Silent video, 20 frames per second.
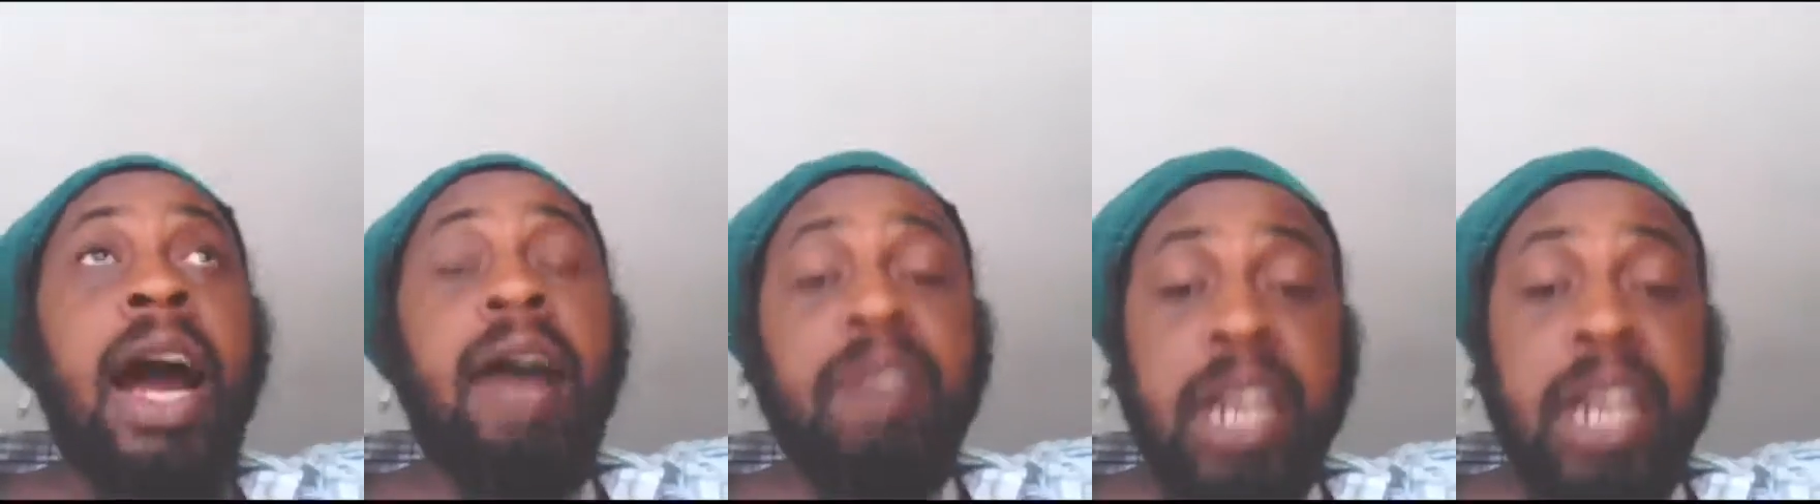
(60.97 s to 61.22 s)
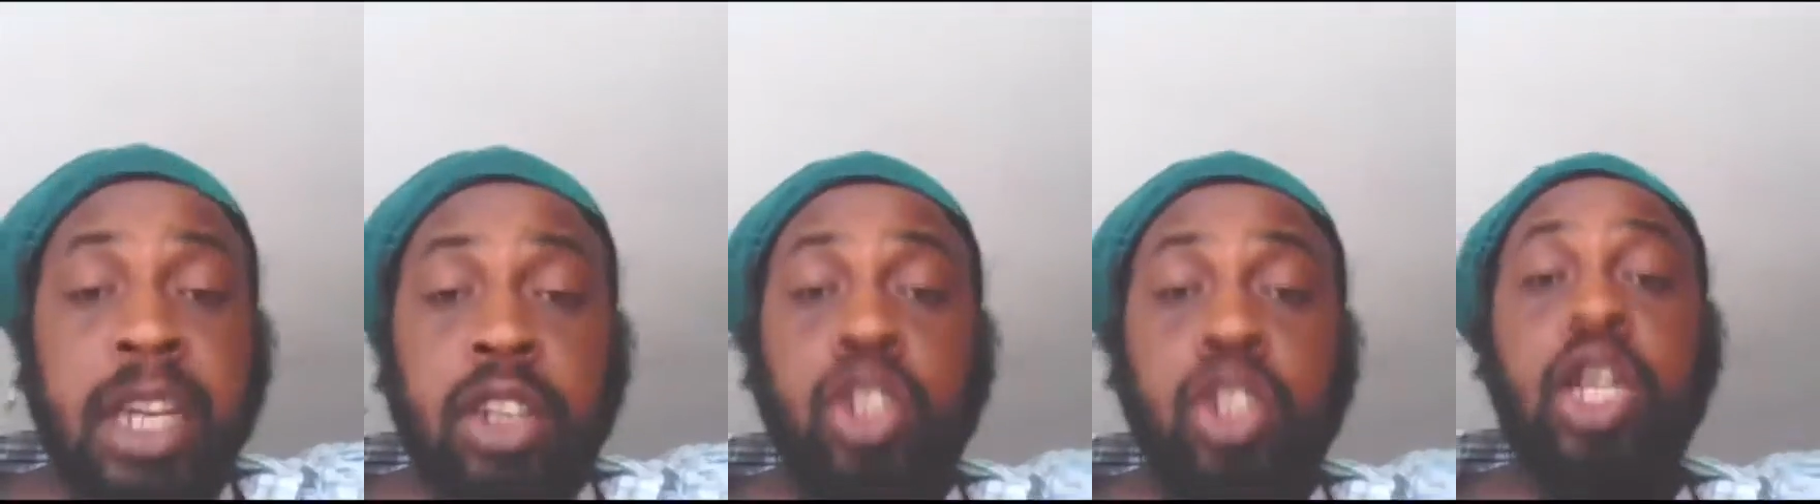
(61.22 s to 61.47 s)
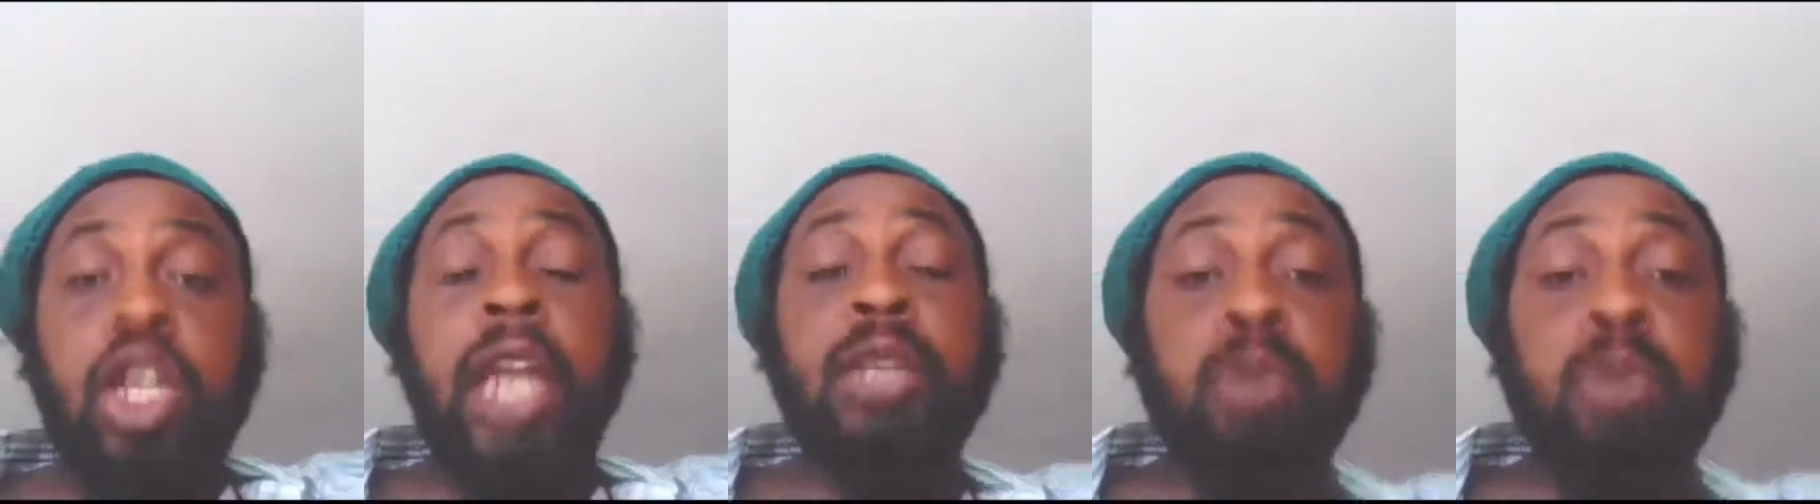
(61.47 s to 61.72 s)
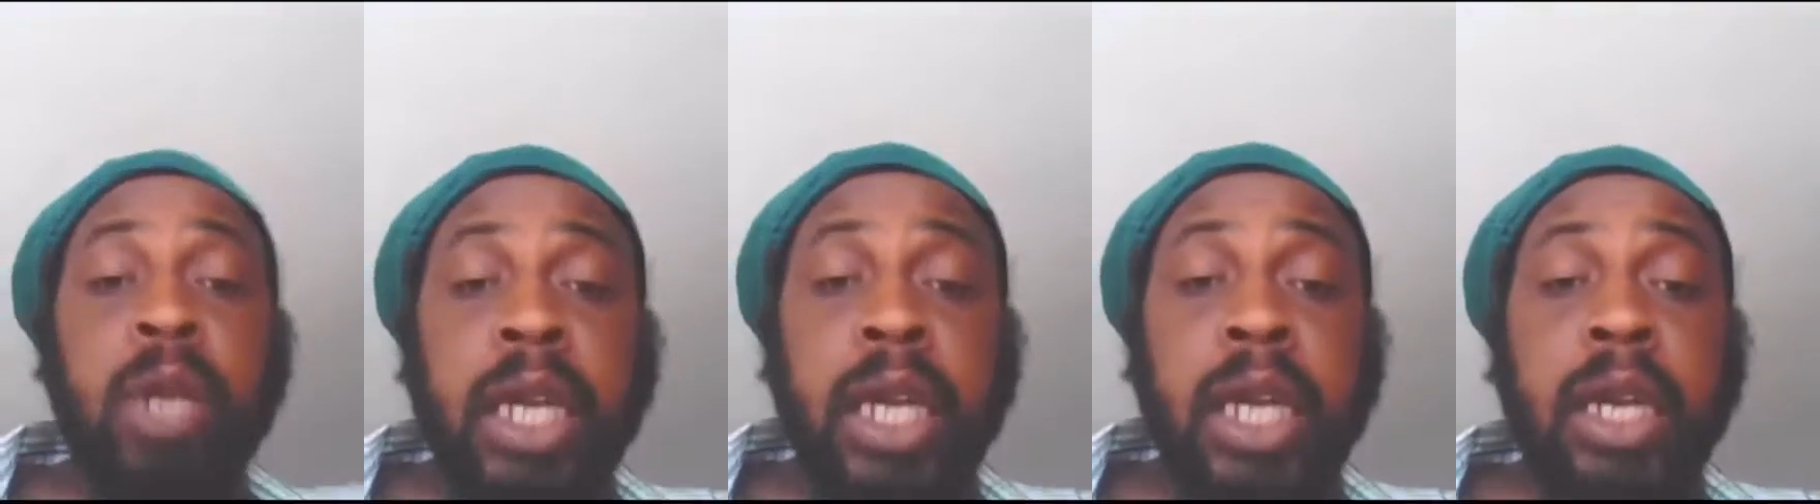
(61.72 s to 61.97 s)
have a little
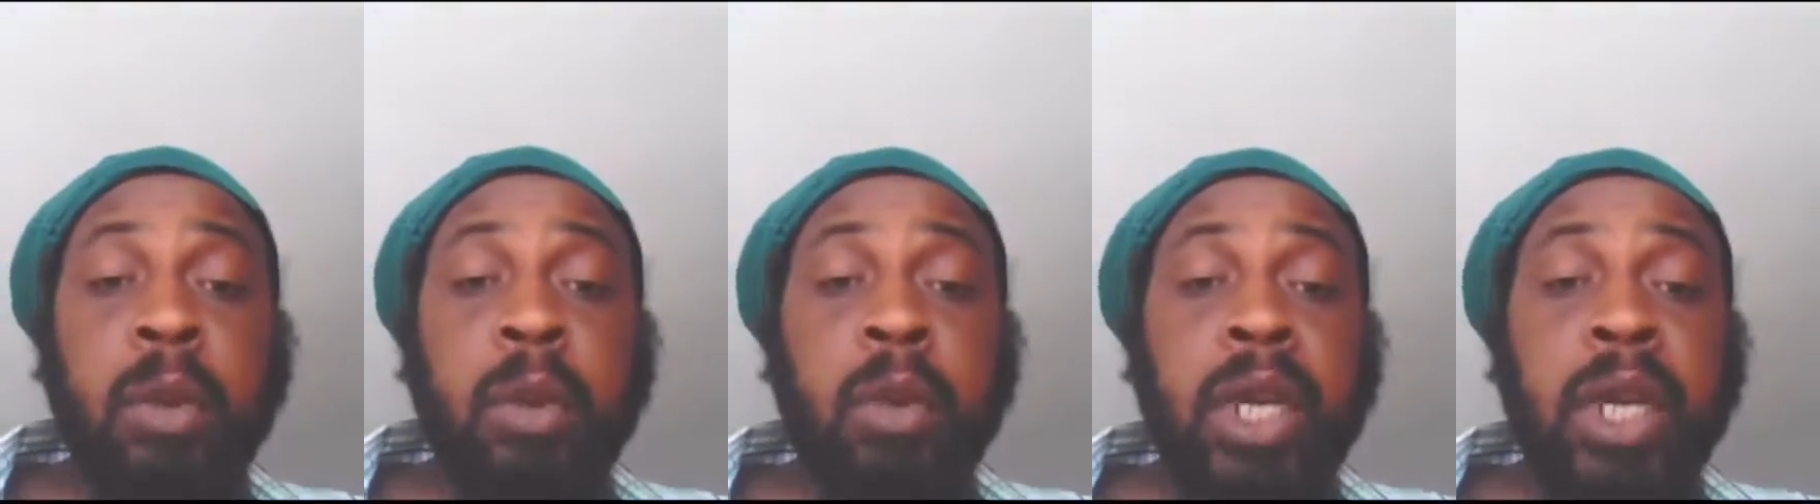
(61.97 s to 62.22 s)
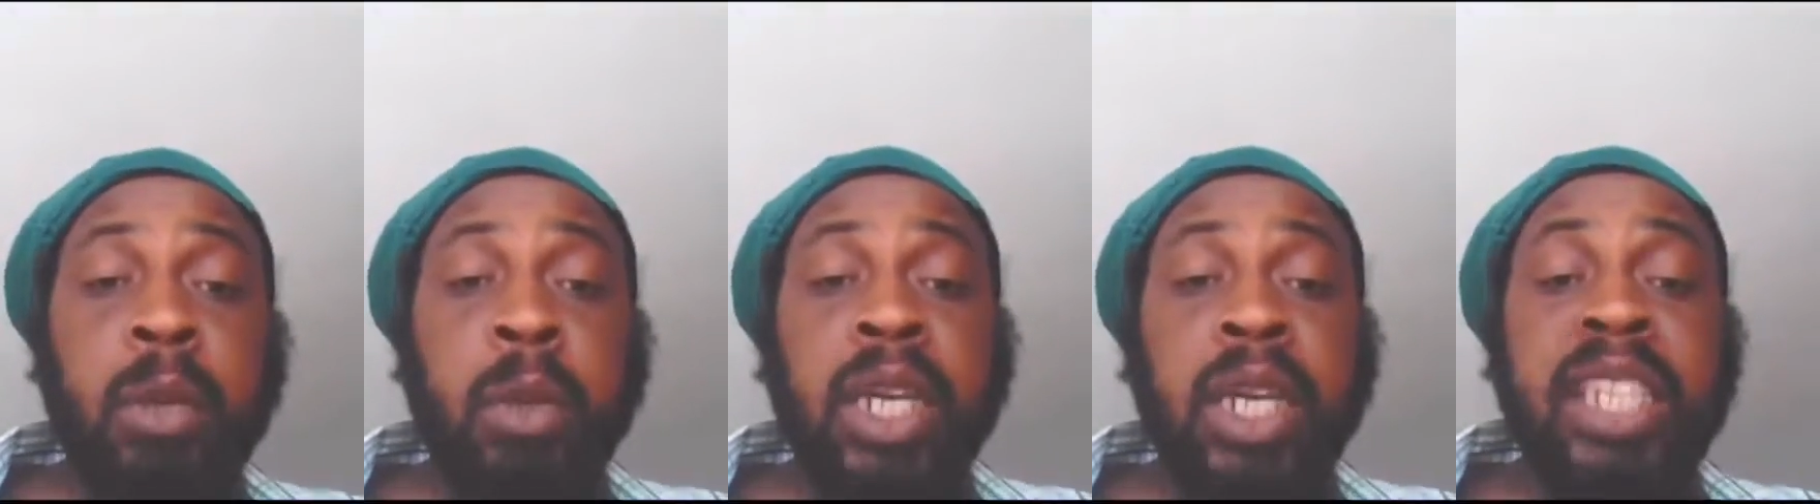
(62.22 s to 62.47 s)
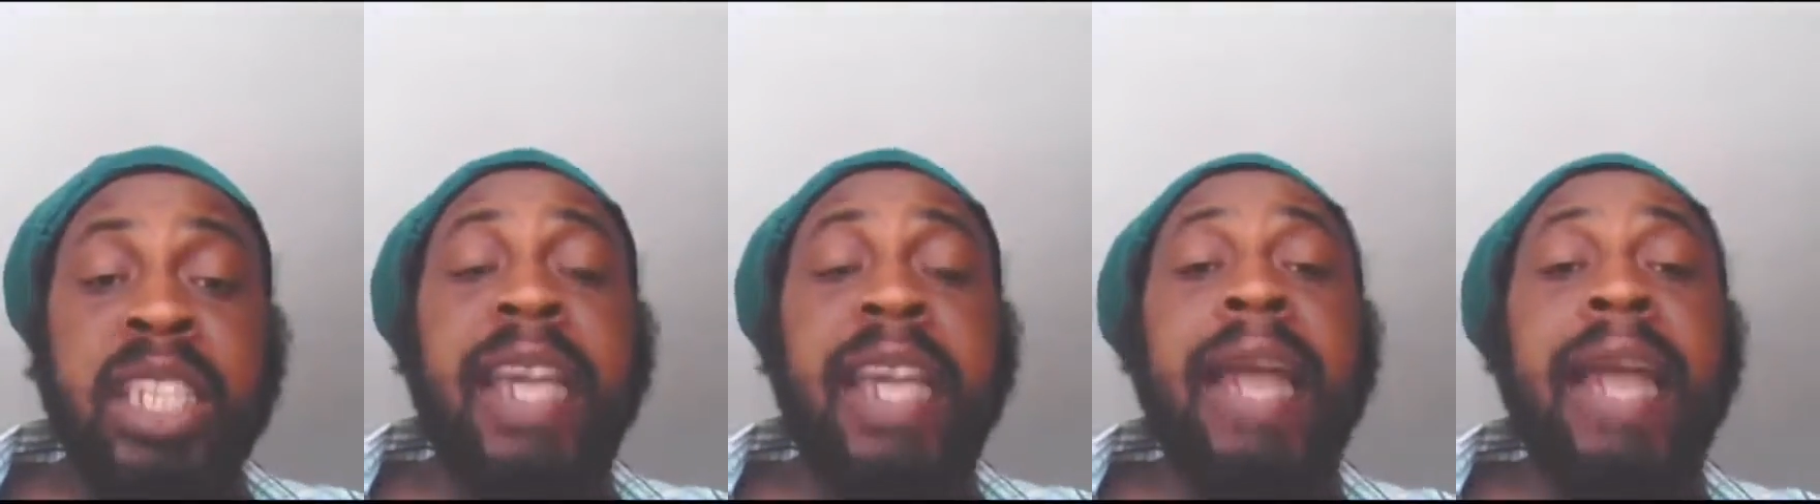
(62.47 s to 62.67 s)
chat with the